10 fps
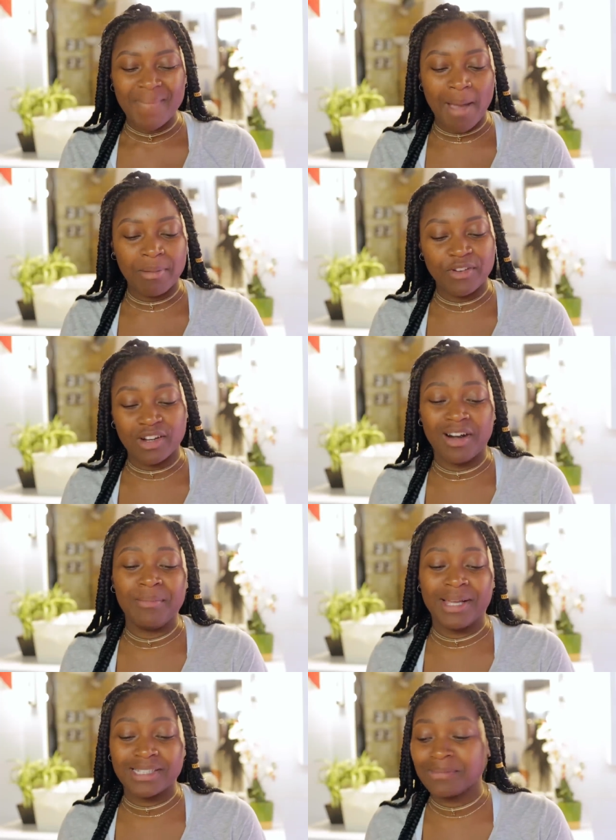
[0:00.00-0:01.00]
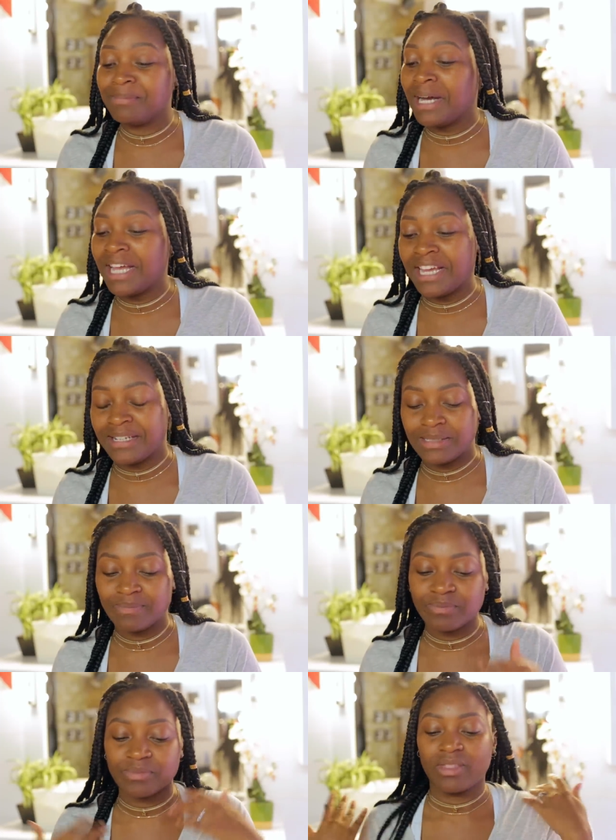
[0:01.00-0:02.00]
I prefer Carmex, but hey,
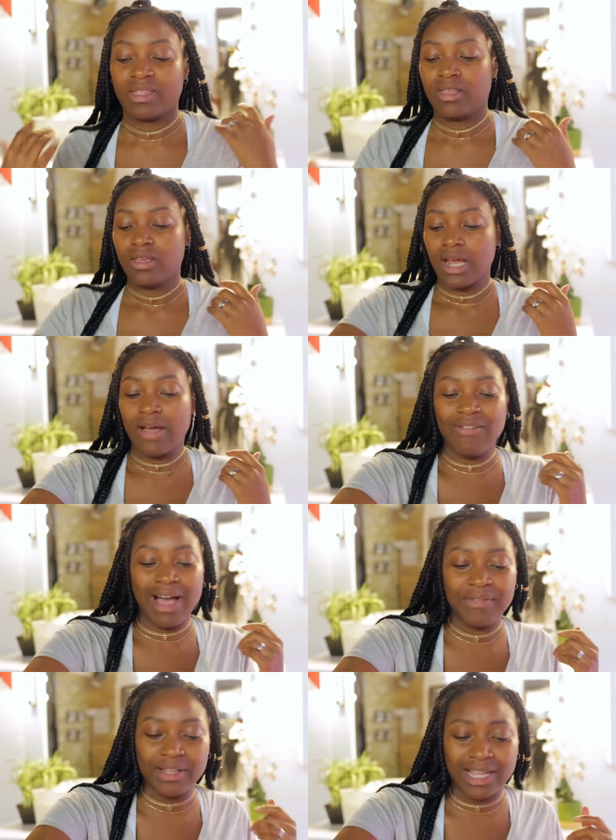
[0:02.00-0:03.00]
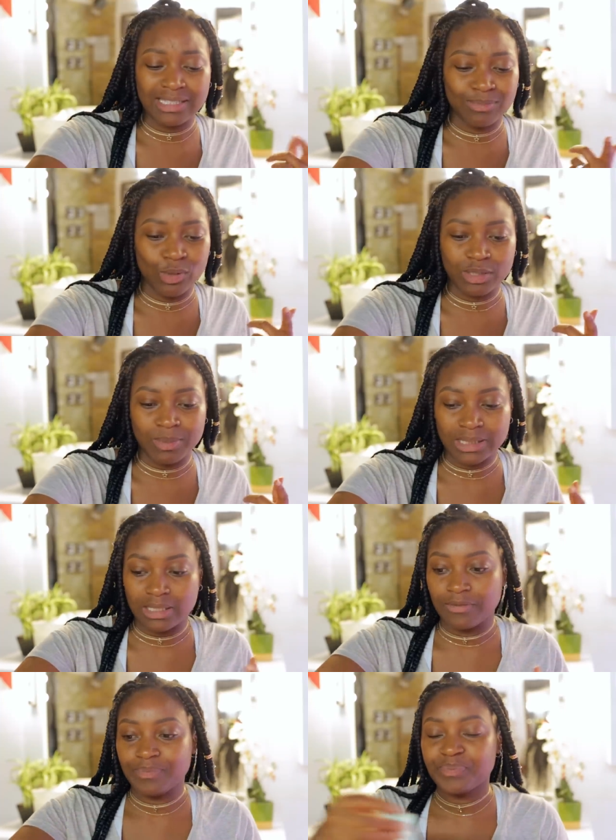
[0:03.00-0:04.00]
and that I think that's more
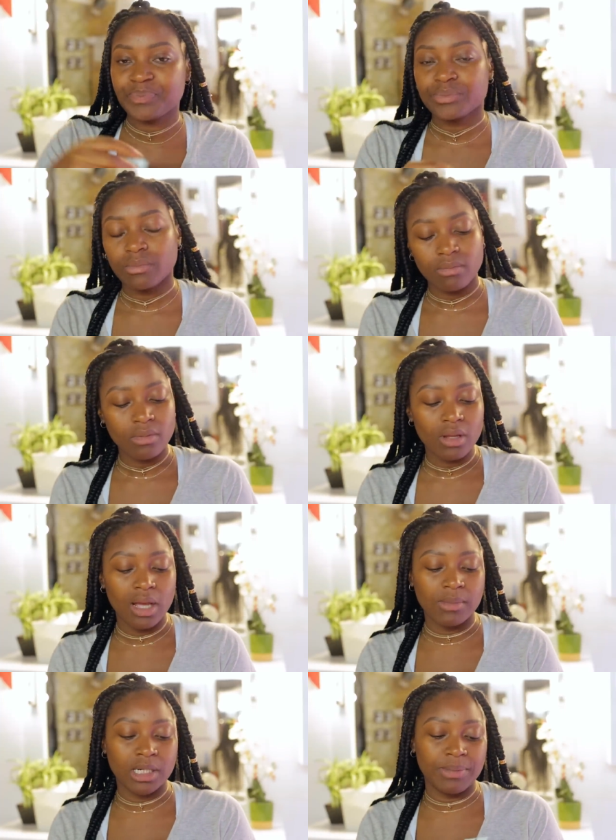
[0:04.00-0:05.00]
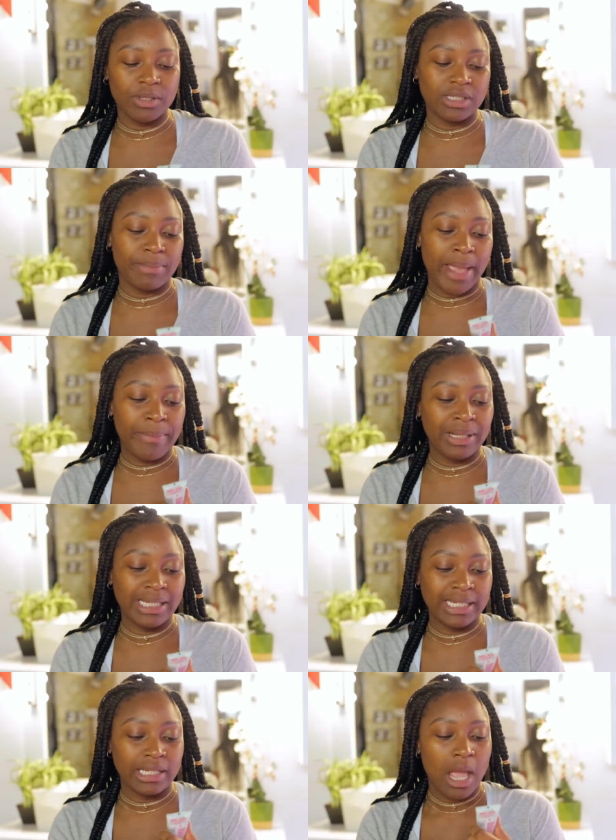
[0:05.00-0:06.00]
expensive. I'm gonna be using the
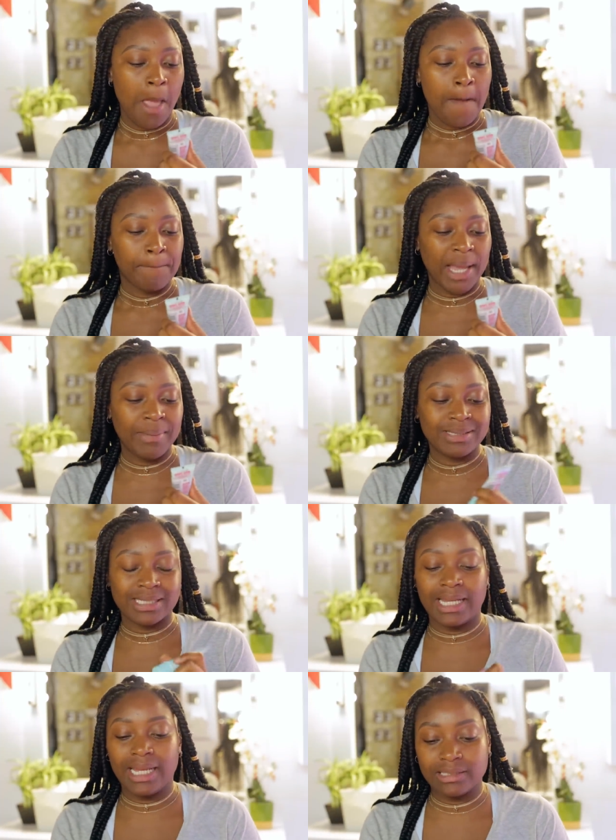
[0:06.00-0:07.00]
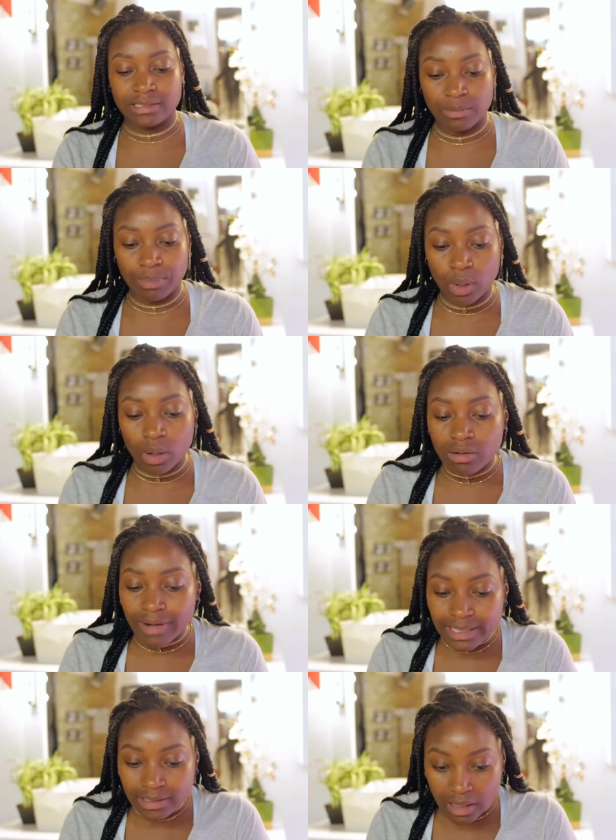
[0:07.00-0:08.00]
Maybelline Baby Skin Instant Pore
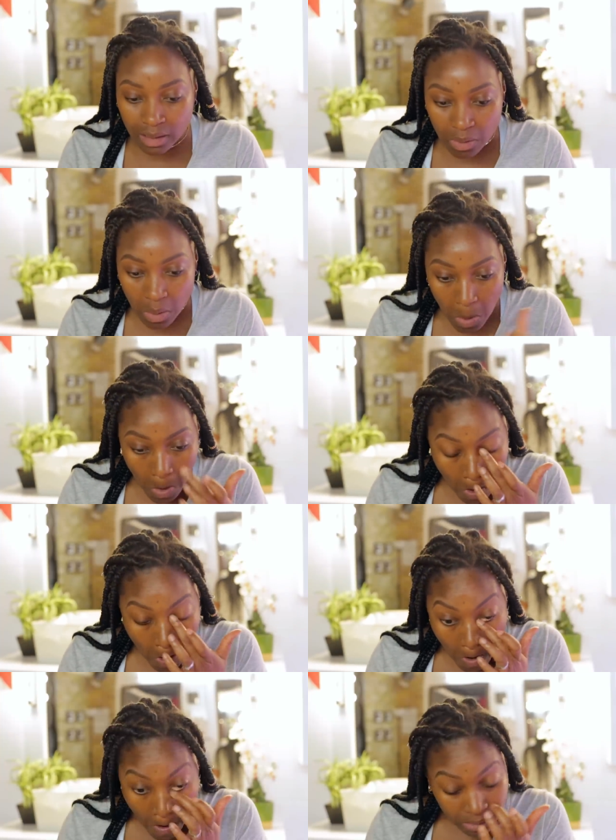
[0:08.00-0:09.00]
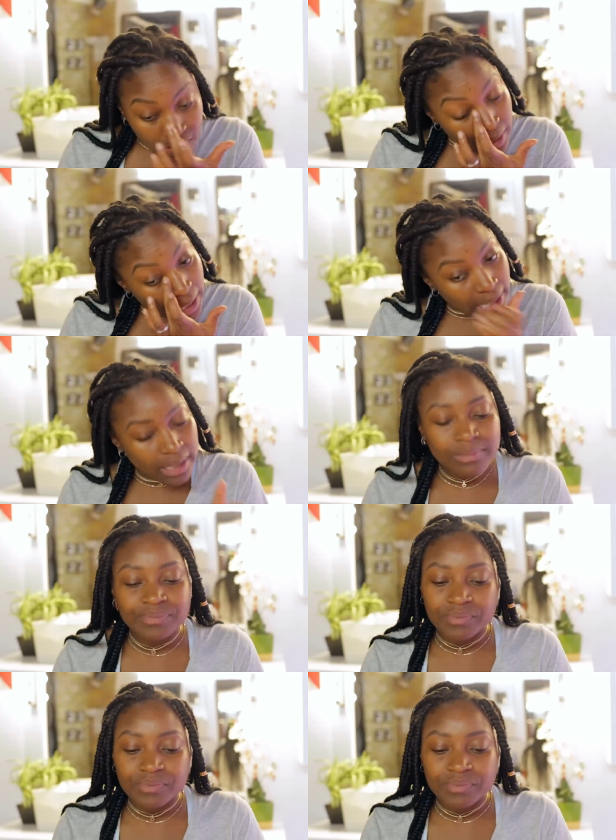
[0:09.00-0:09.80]
Razor today.